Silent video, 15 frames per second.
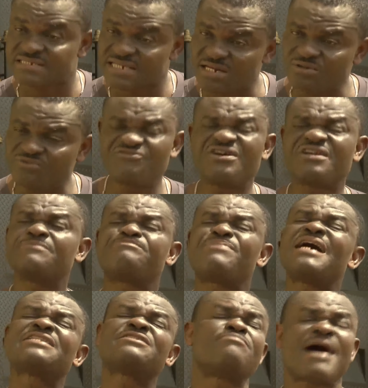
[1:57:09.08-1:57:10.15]
tell you, very
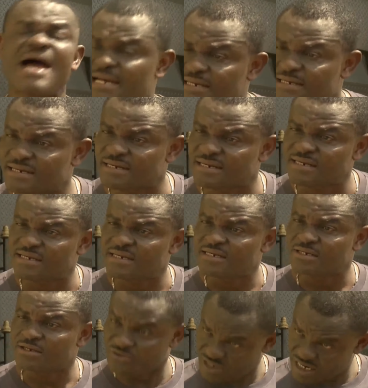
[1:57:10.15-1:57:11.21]
bad man.
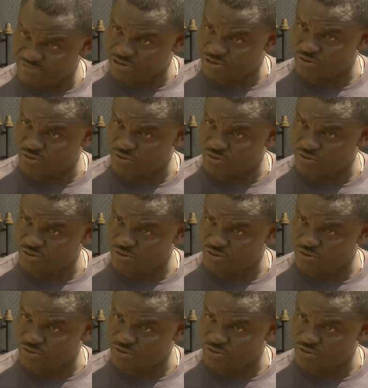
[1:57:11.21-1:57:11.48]
You hear me,